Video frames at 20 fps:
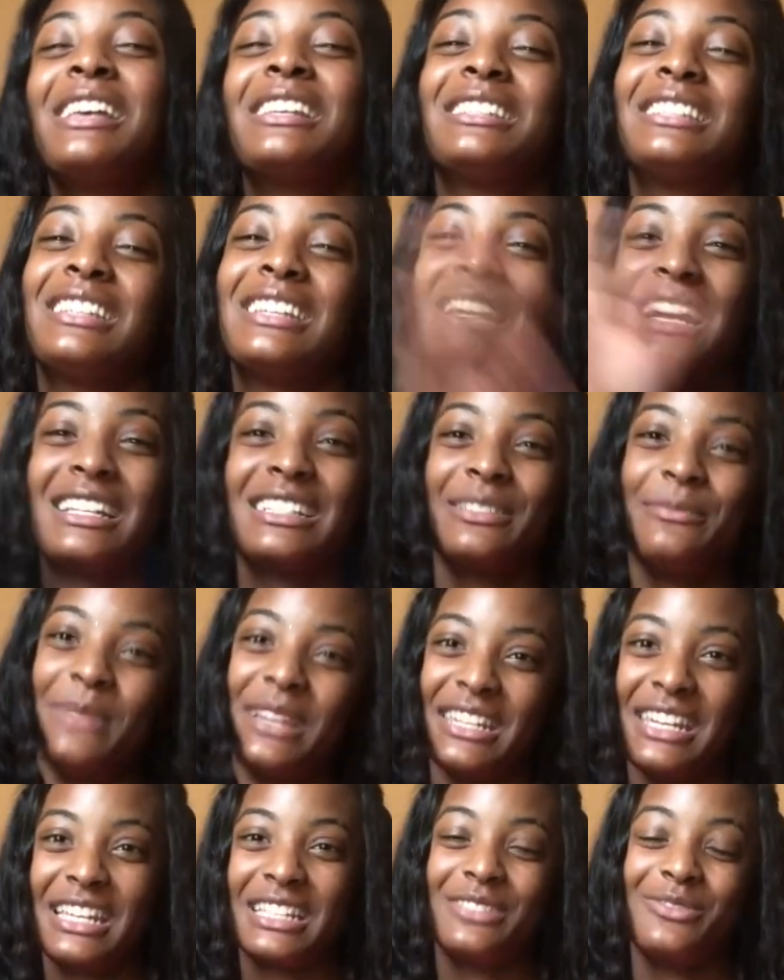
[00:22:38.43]
See you guys in
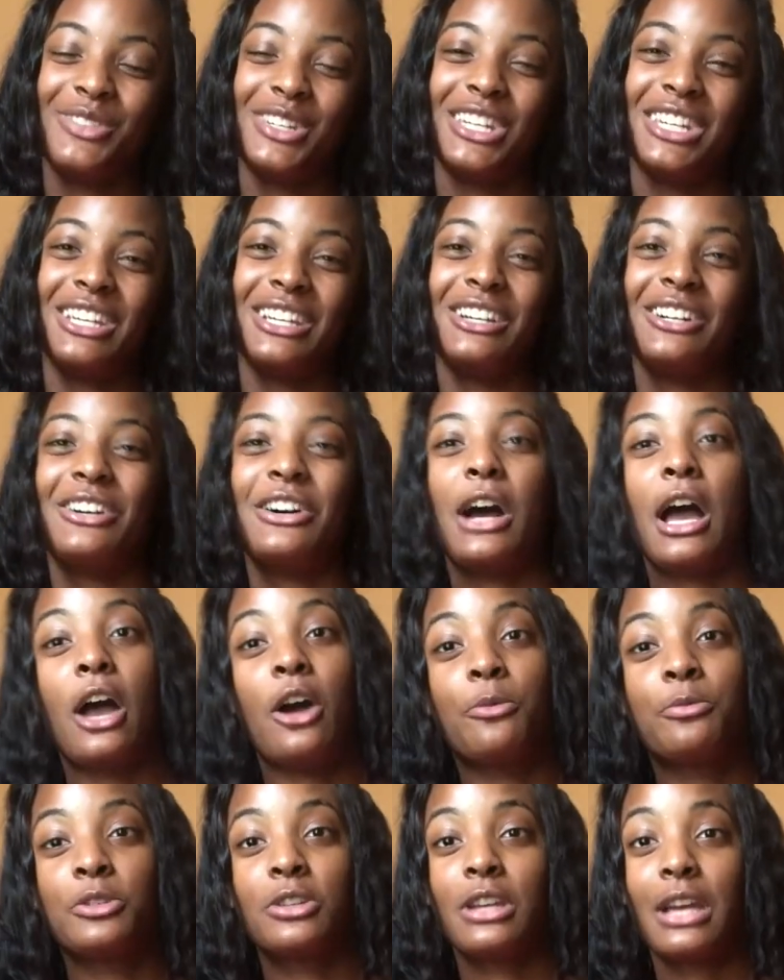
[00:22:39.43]
my next video. I
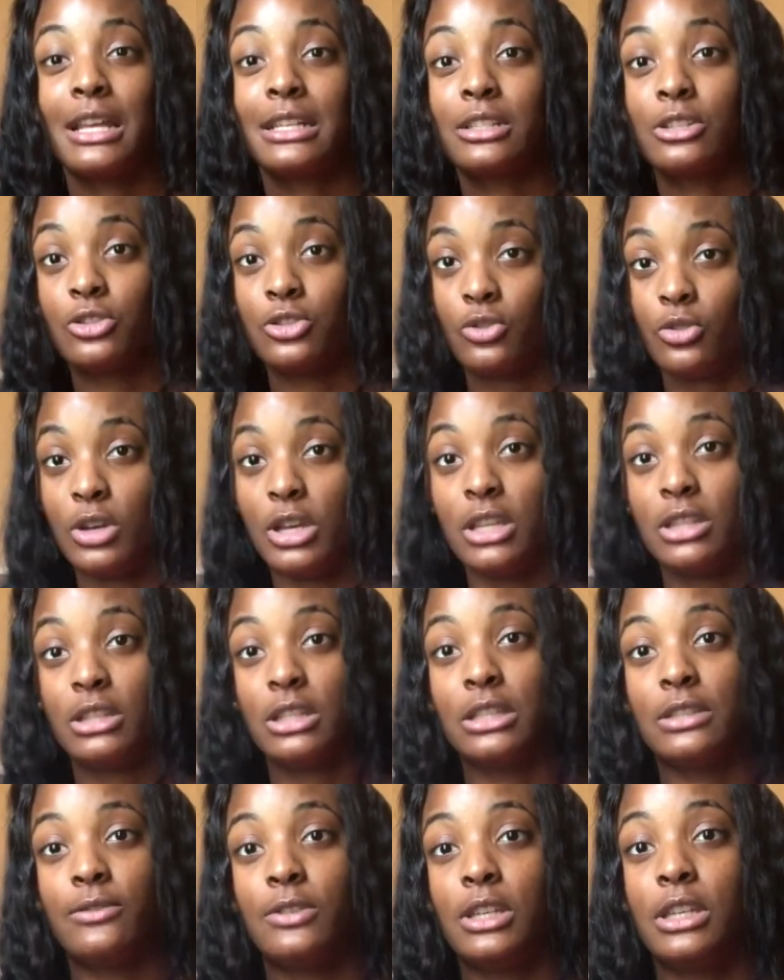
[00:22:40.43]
hope you guys enjoyed
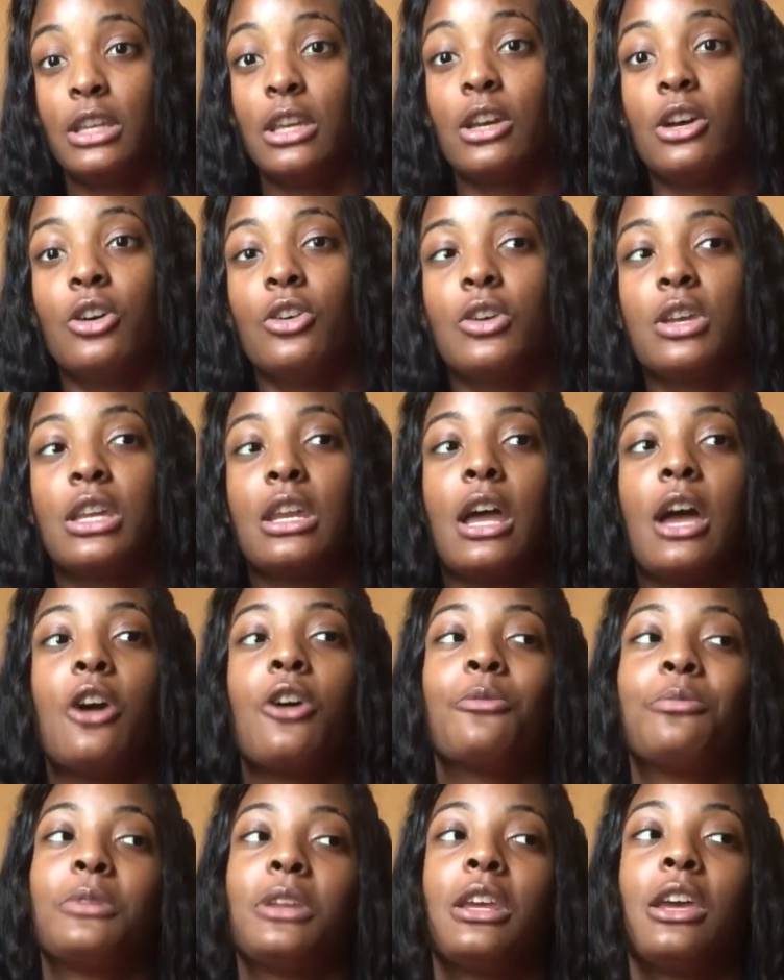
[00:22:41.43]
this video, and I
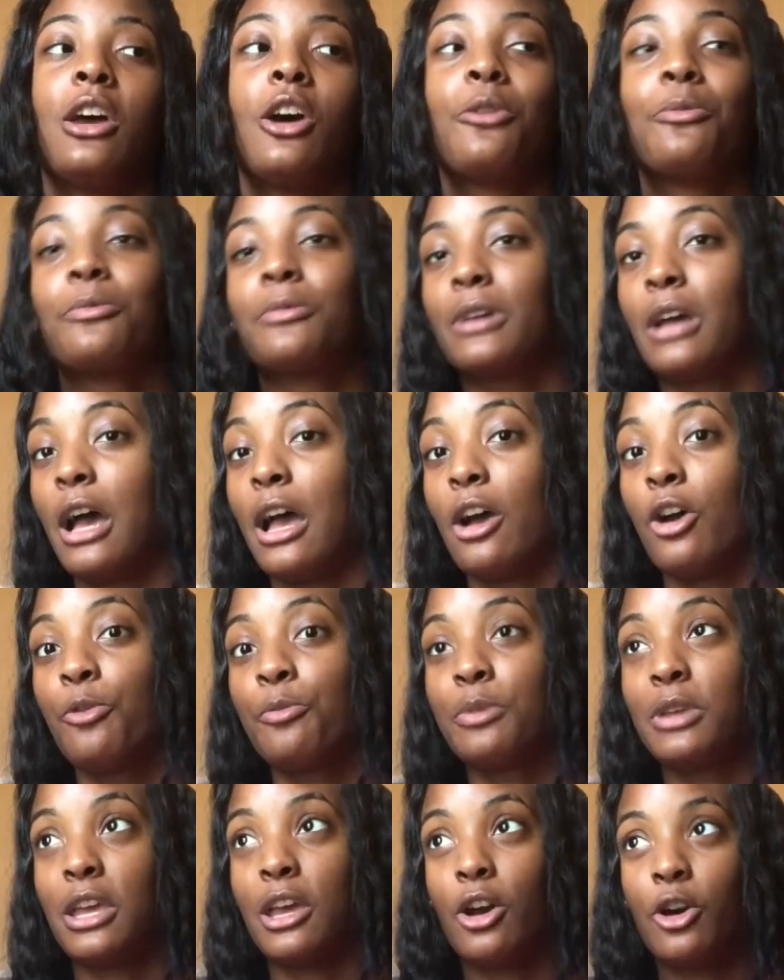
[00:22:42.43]
hope it
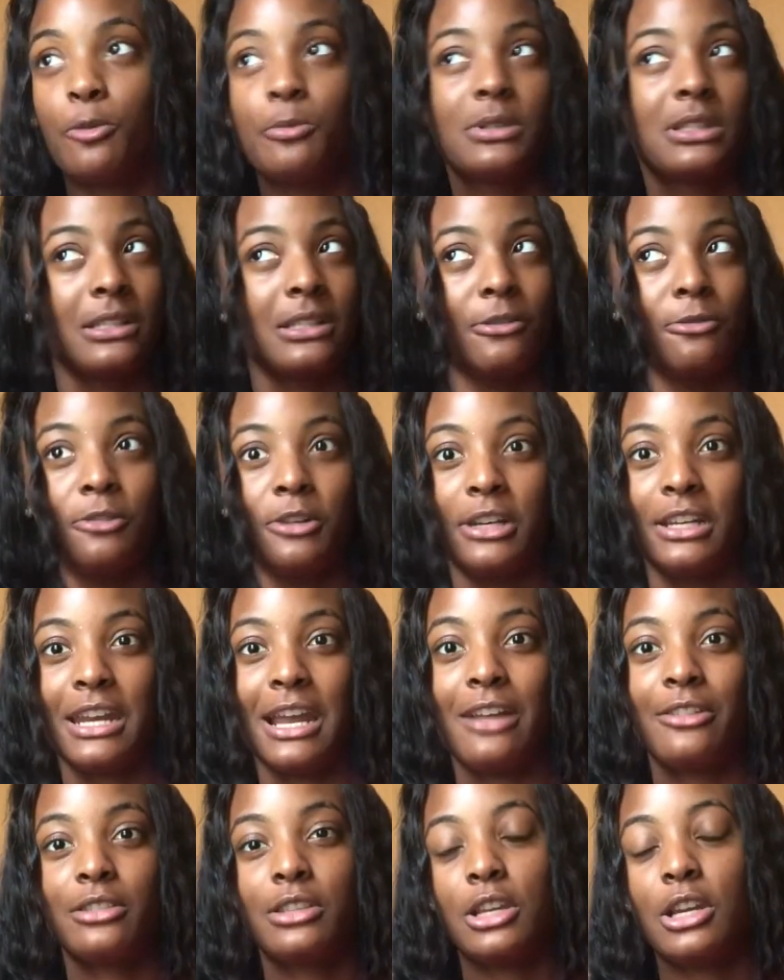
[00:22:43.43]
helps someone
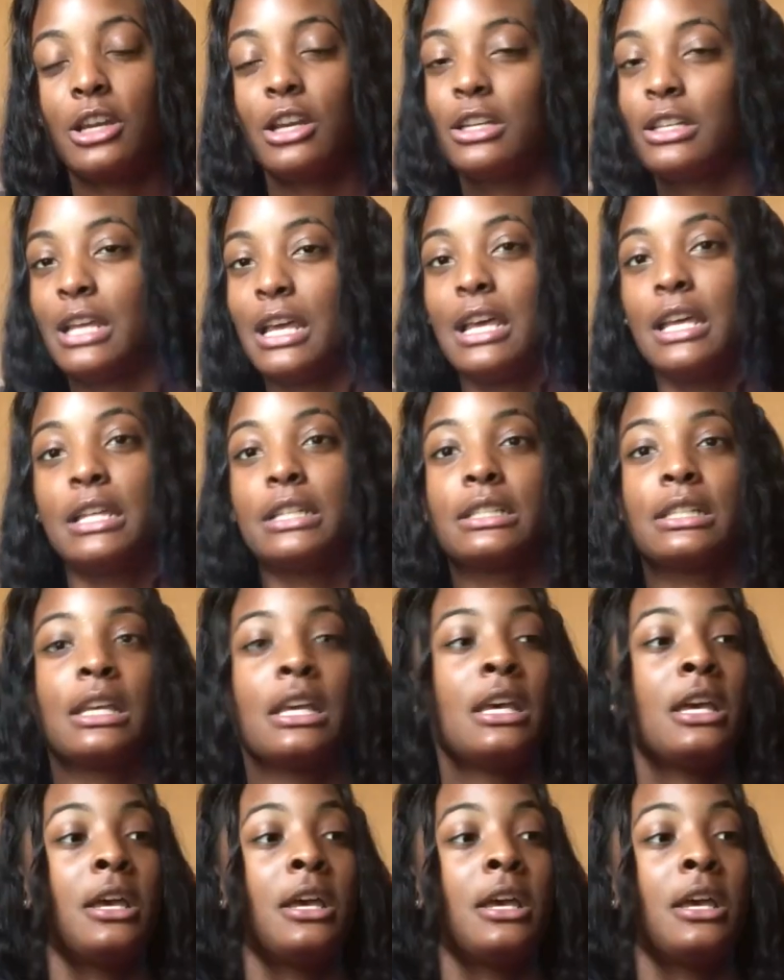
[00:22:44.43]
out there that